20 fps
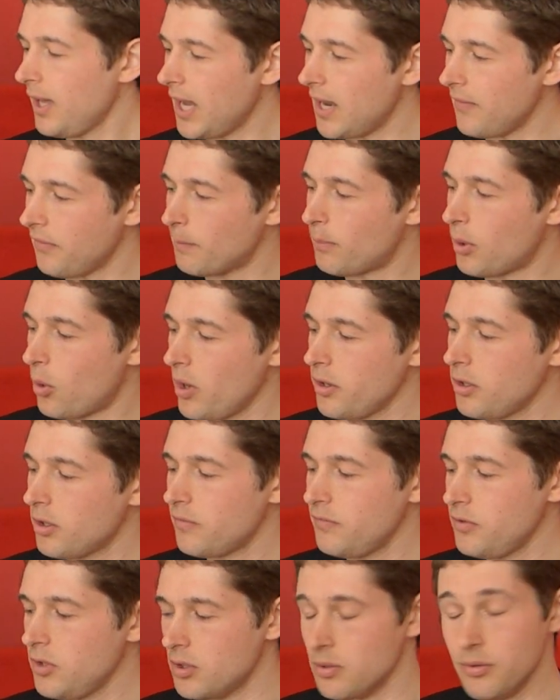At the point
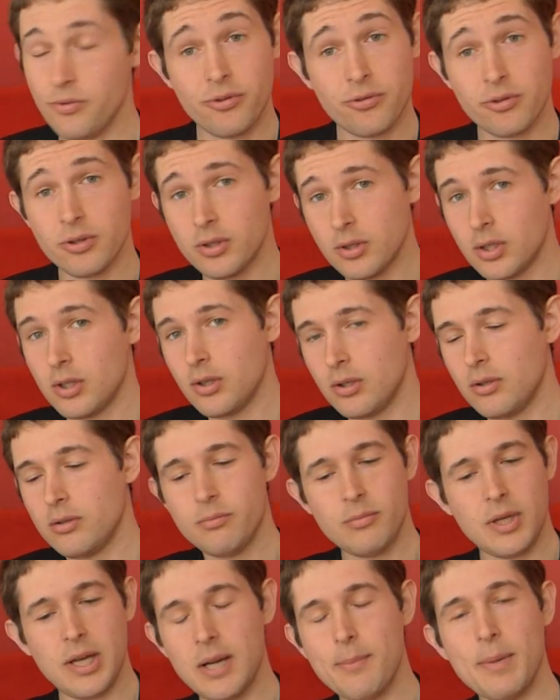of use,
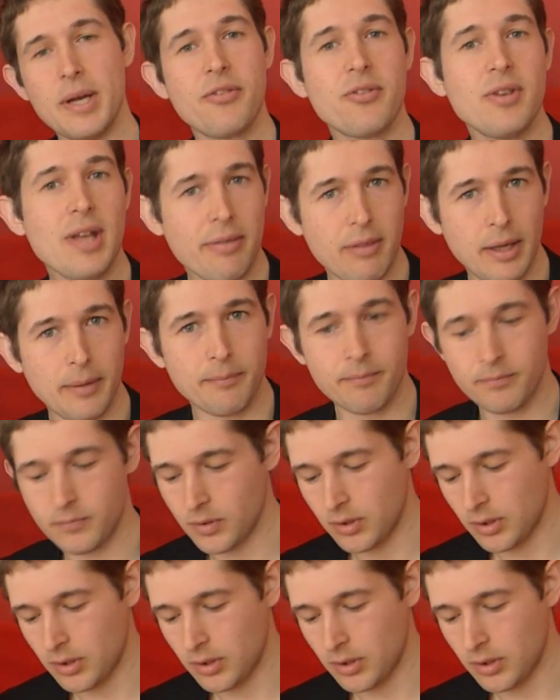it emits nothing.